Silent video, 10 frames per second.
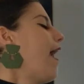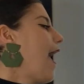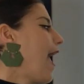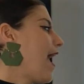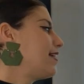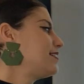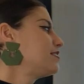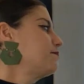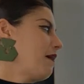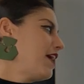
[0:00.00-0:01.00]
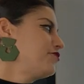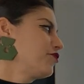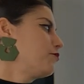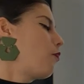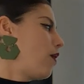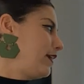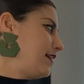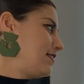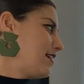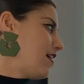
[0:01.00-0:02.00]
And his patron
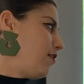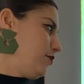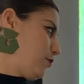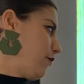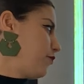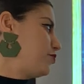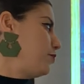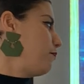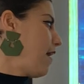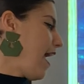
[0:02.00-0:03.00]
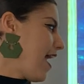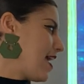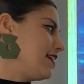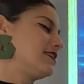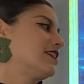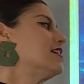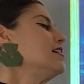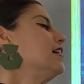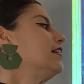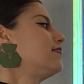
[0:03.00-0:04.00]
wanted Altdorfer to paint
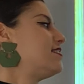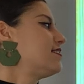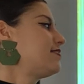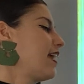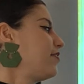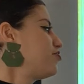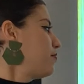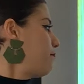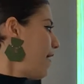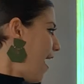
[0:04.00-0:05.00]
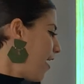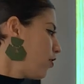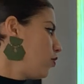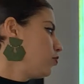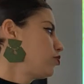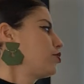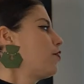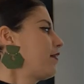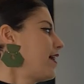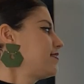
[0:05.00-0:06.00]
this ancient battle
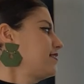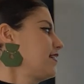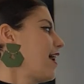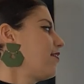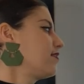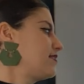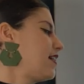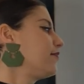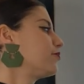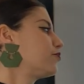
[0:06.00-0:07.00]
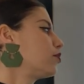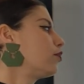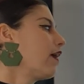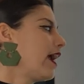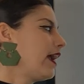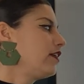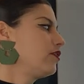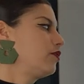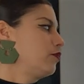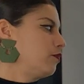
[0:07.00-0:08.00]
showcasing Alexander the Great,
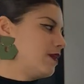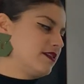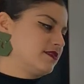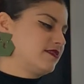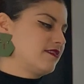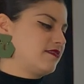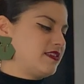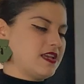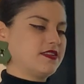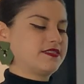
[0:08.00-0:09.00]
who was the